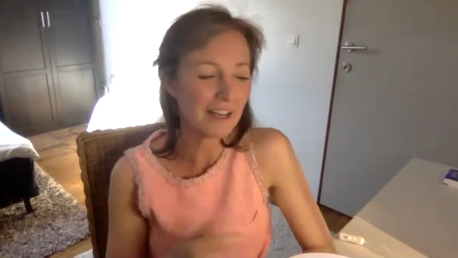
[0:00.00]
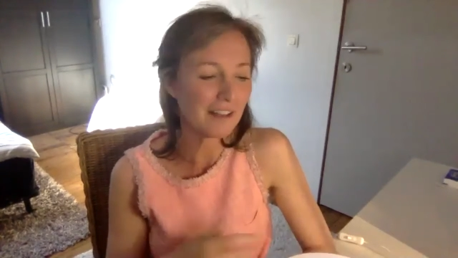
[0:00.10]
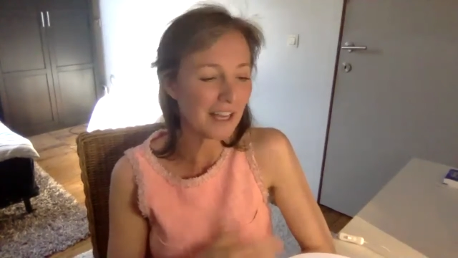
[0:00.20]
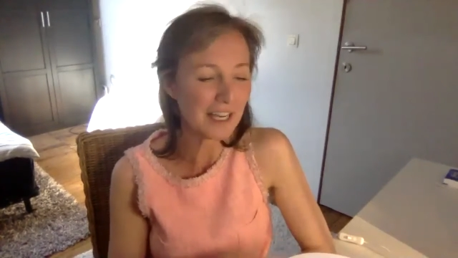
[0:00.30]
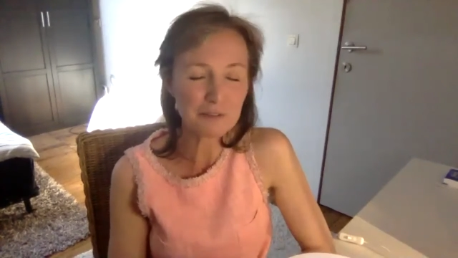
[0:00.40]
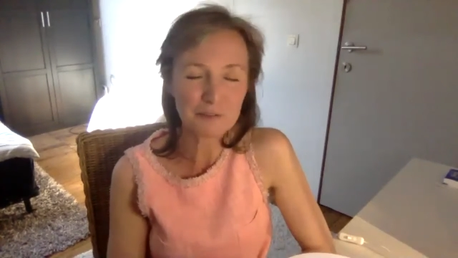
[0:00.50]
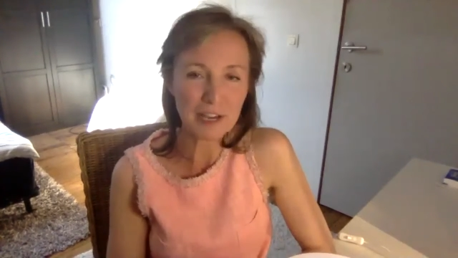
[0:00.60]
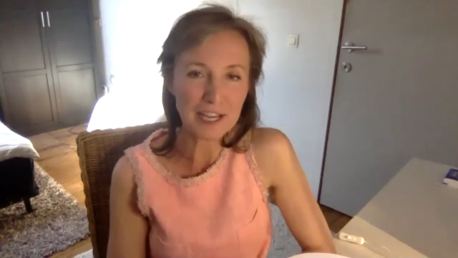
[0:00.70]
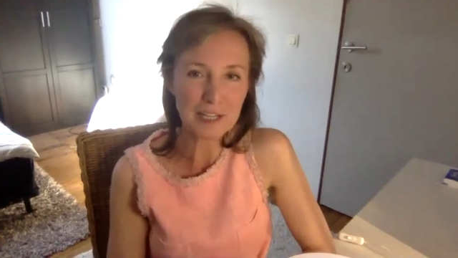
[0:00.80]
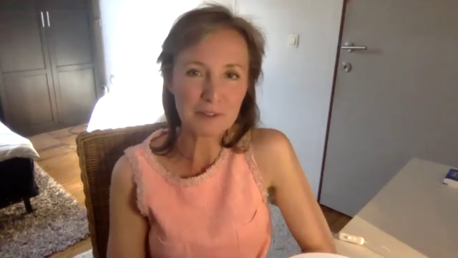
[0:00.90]
live
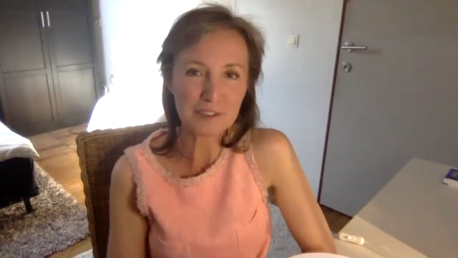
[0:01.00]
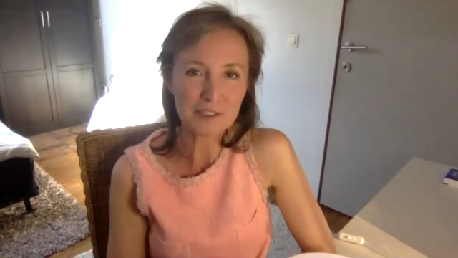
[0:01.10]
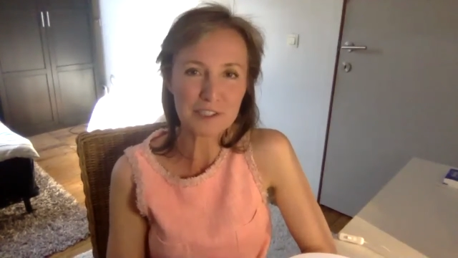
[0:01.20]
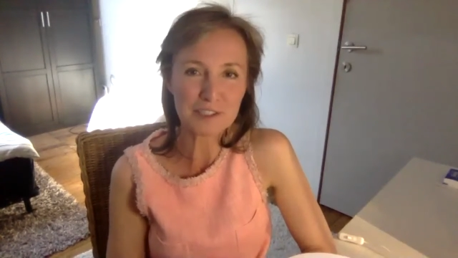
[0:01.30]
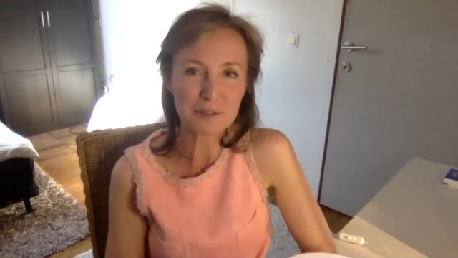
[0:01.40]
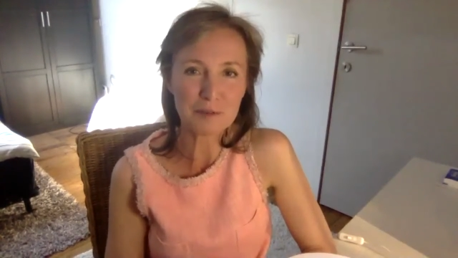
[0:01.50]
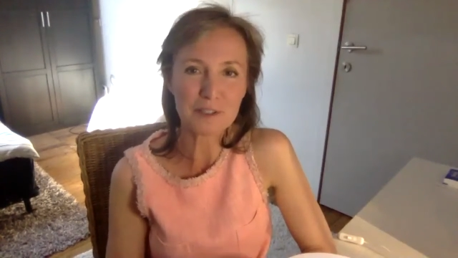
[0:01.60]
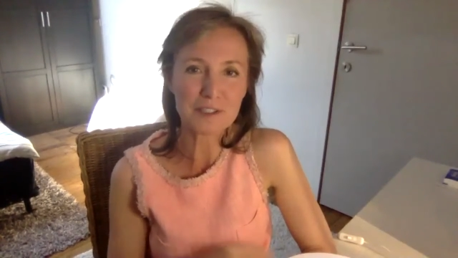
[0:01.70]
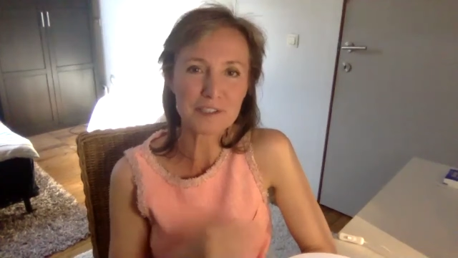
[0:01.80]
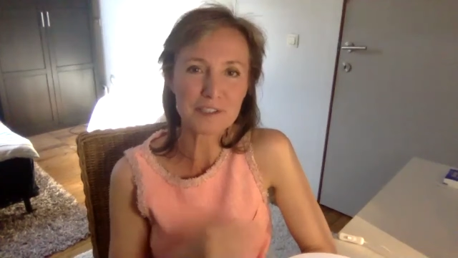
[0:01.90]
animals
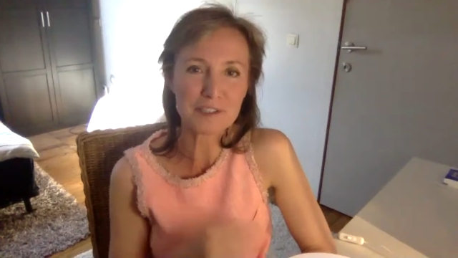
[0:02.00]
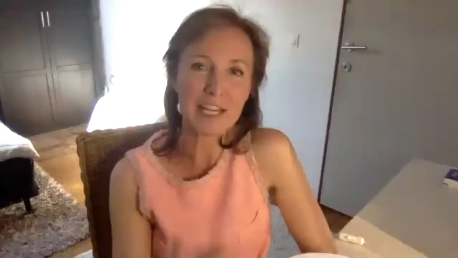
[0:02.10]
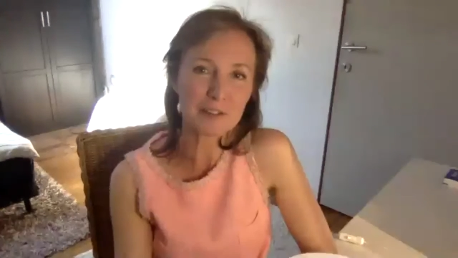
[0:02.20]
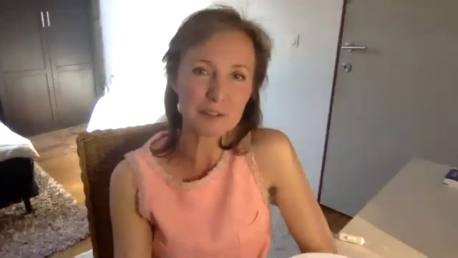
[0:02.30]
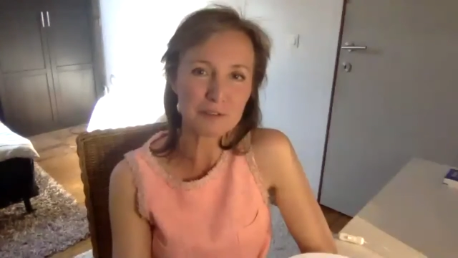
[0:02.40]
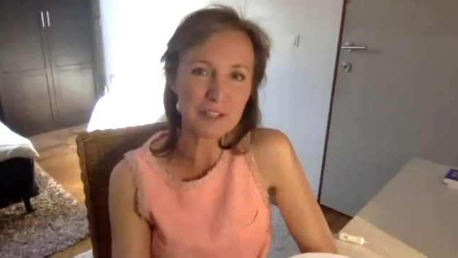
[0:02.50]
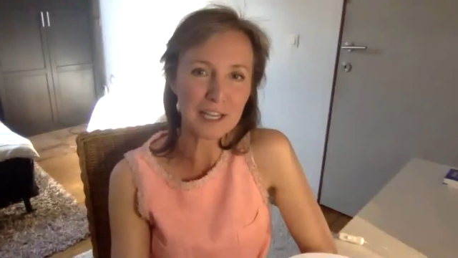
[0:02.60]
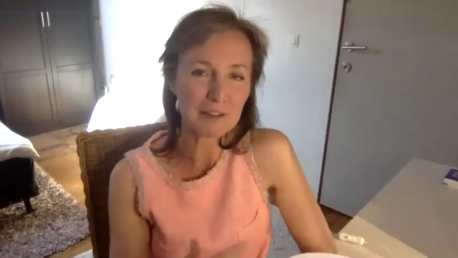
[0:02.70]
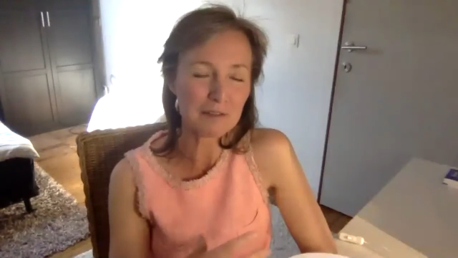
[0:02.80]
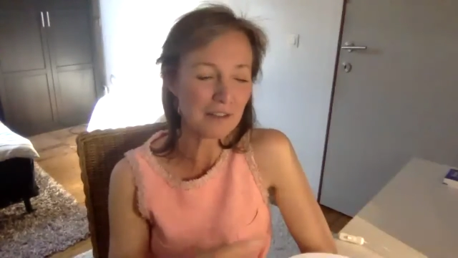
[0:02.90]
once you get out of
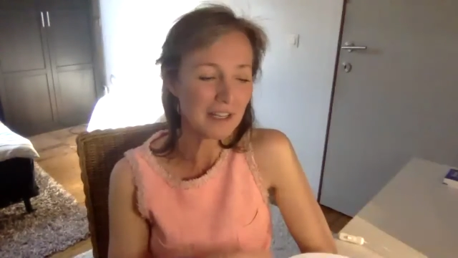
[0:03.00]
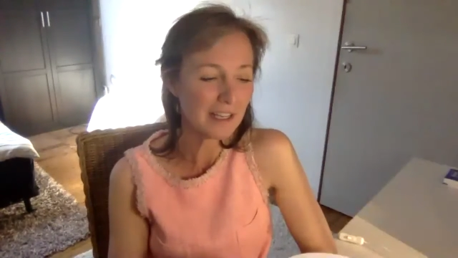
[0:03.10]
town.